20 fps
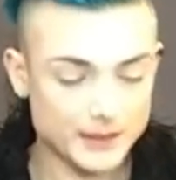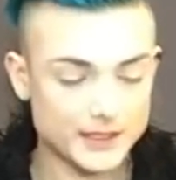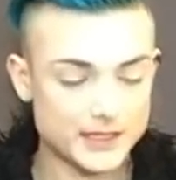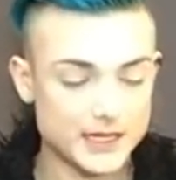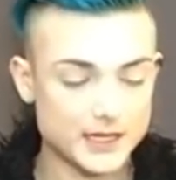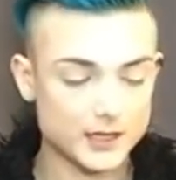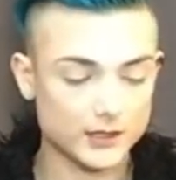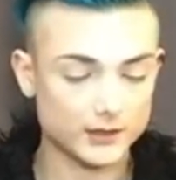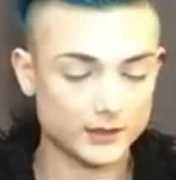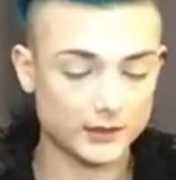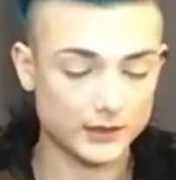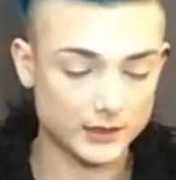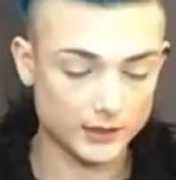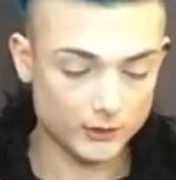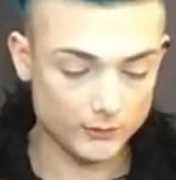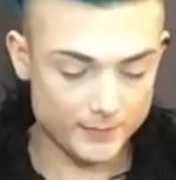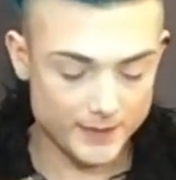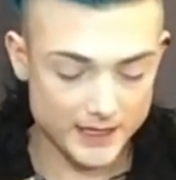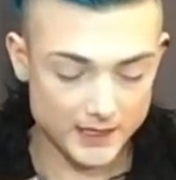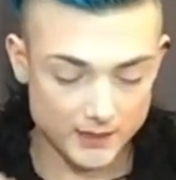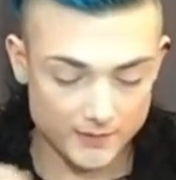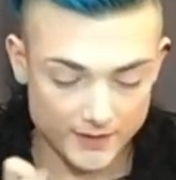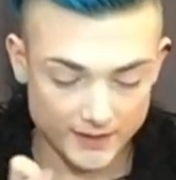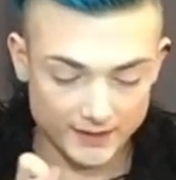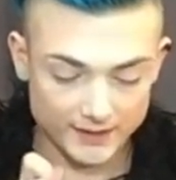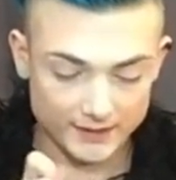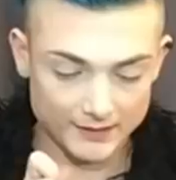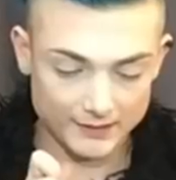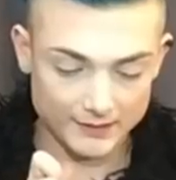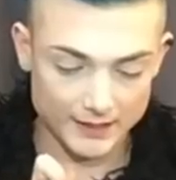going to take a little bit of
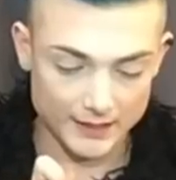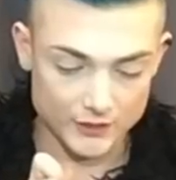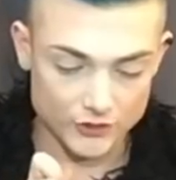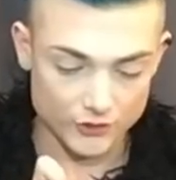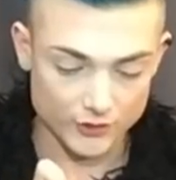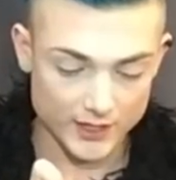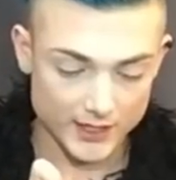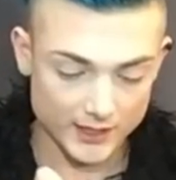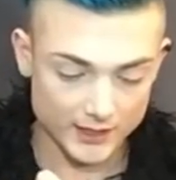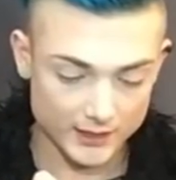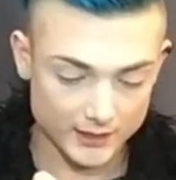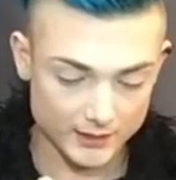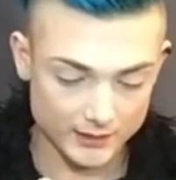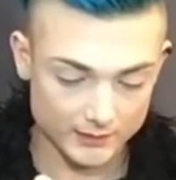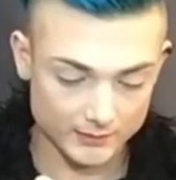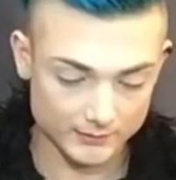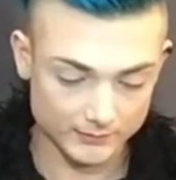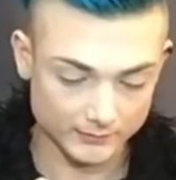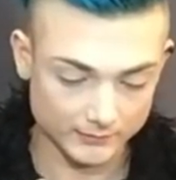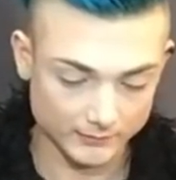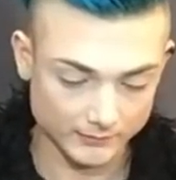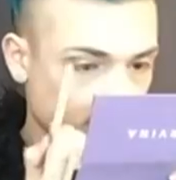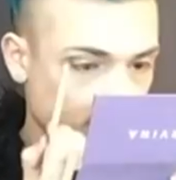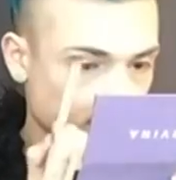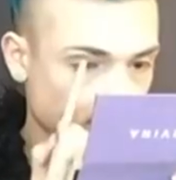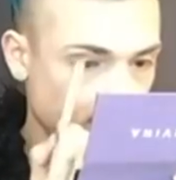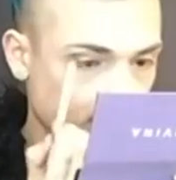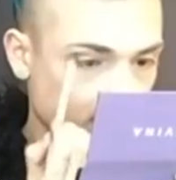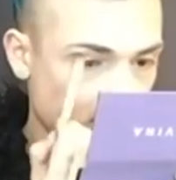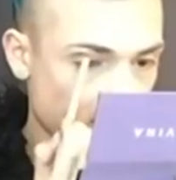Eccentric
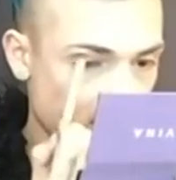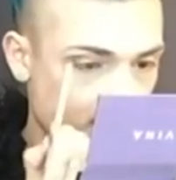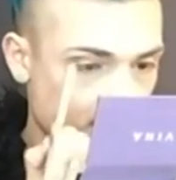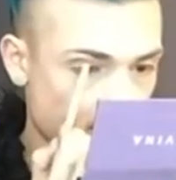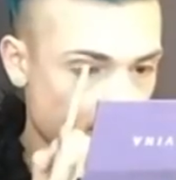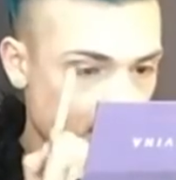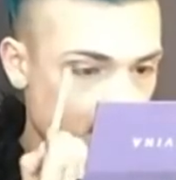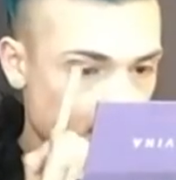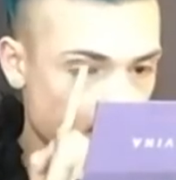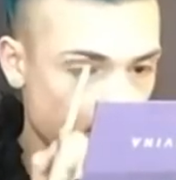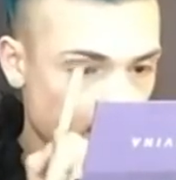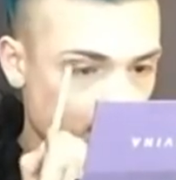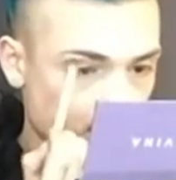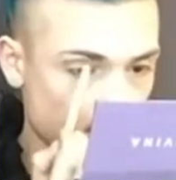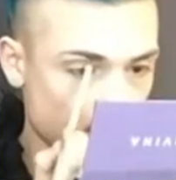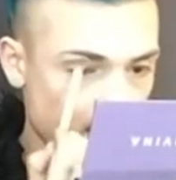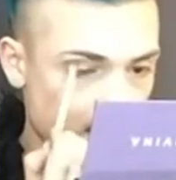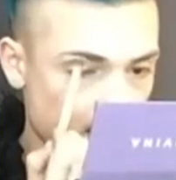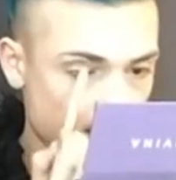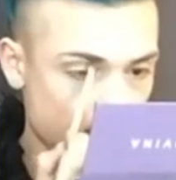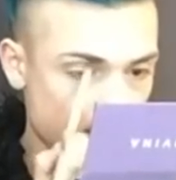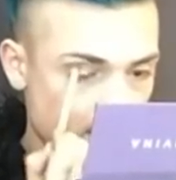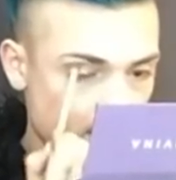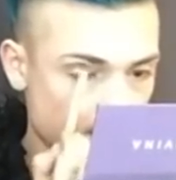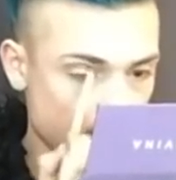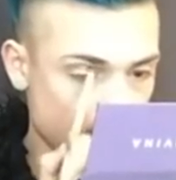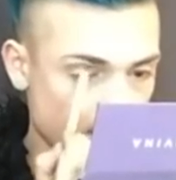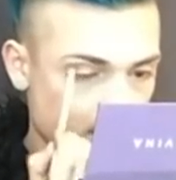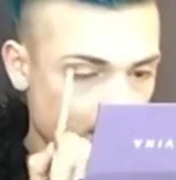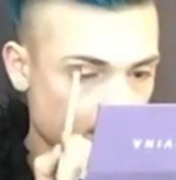and just put
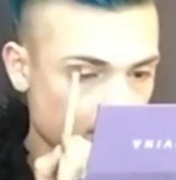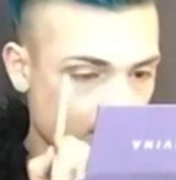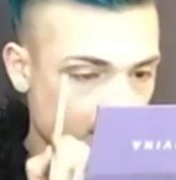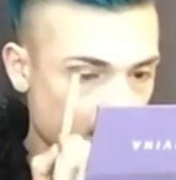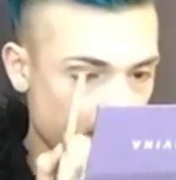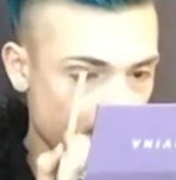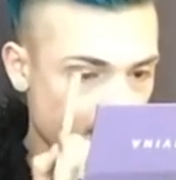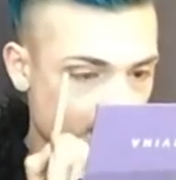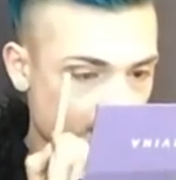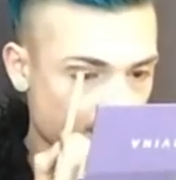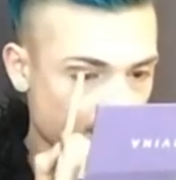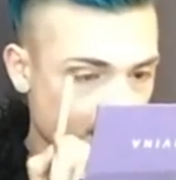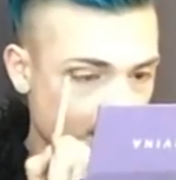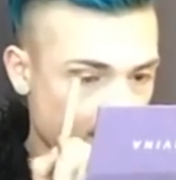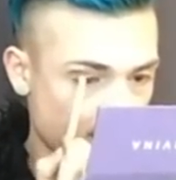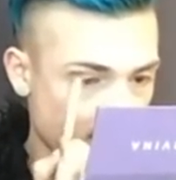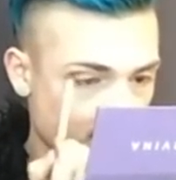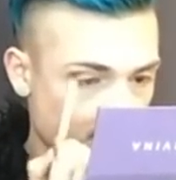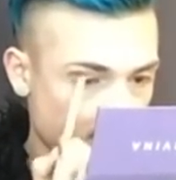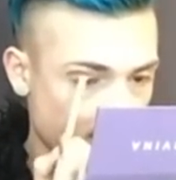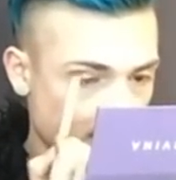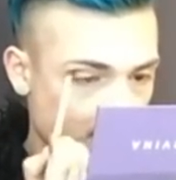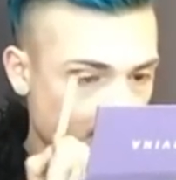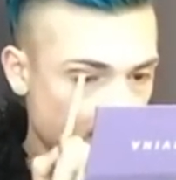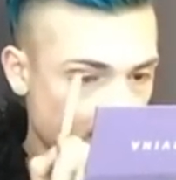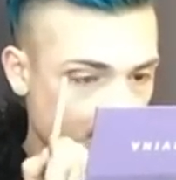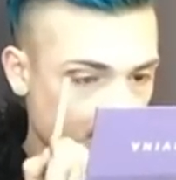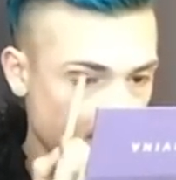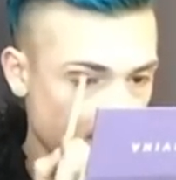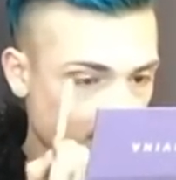that right above my
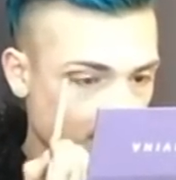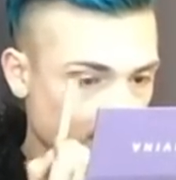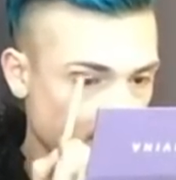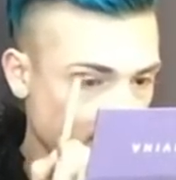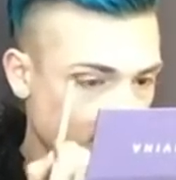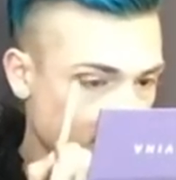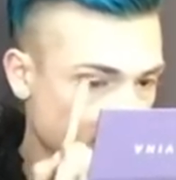crease.